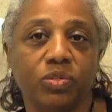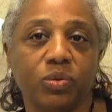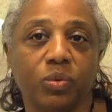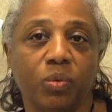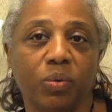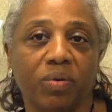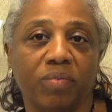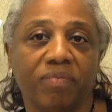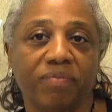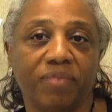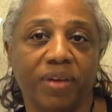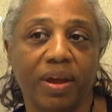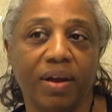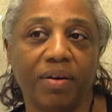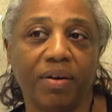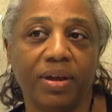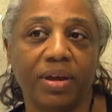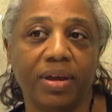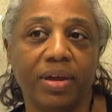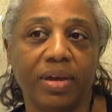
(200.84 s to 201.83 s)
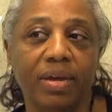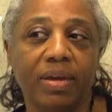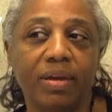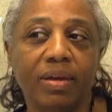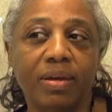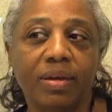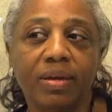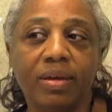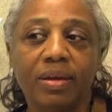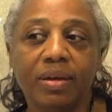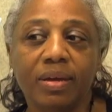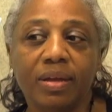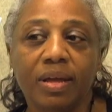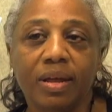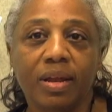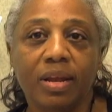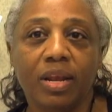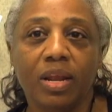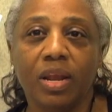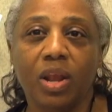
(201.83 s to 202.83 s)
who were very
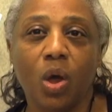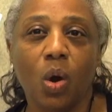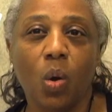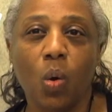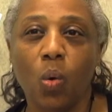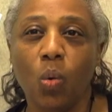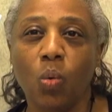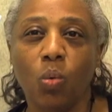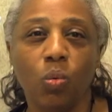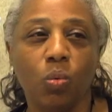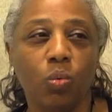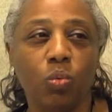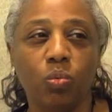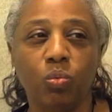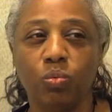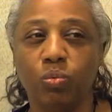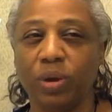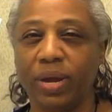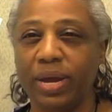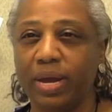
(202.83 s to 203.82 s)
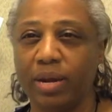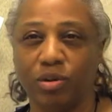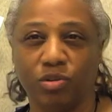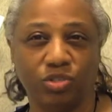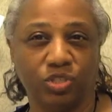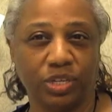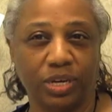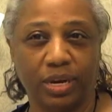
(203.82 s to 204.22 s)
low energy.